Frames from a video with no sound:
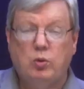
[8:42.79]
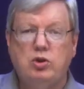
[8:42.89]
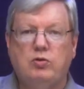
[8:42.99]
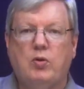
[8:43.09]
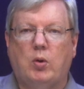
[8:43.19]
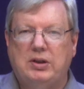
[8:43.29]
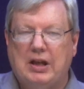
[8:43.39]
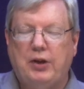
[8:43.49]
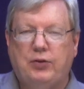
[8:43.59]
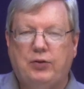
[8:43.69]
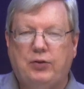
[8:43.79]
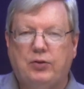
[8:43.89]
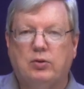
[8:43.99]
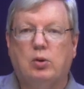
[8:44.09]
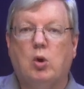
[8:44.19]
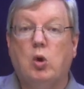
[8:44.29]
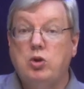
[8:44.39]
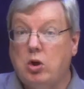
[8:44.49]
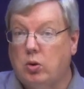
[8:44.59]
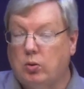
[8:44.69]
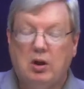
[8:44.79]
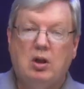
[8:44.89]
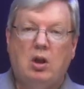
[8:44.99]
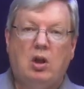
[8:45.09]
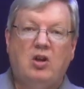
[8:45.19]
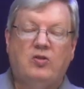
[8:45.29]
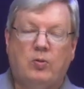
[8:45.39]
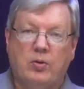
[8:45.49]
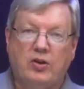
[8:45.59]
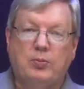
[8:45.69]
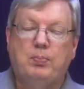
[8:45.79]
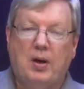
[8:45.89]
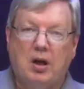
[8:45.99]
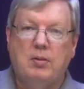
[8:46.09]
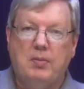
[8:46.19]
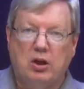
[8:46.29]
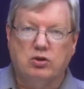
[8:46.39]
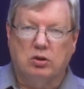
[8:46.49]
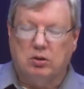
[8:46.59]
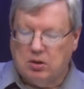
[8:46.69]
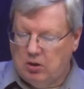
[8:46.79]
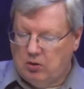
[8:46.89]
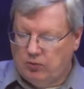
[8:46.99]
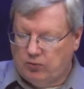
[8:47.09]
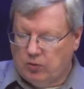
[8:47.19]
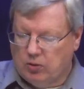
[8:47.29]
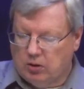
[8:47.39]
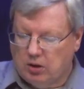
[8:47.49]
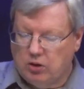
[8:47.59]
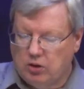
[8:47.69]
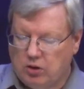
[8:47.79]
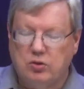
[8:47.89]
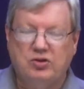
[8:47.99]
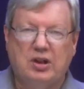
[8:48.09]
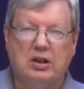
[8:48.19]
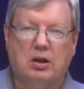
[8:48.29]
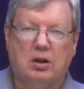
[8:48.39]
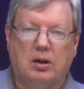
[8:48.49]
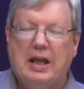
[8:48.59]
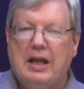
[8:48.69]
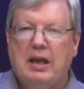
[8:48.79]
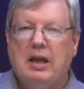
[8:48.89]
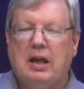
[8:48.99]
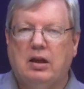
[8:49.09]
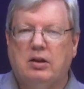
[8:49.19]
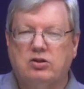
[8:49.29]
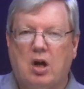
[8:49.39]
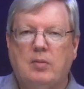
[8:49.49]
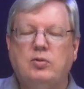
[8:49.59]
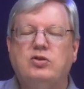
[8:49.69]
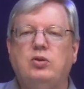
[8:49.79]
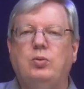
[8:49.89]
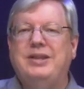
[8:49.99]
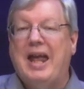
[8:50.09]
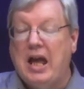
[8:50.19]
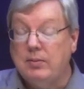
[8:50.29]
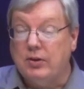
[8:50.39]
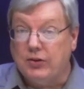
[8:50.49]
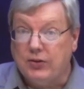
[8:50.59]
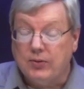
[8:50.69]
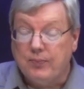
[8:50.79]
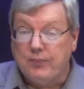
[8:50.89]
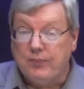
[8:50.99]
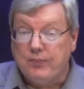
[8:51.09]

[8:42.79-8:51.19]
would you vote yes or no for this bond measure for a new City Hall? And it's almost unanimous,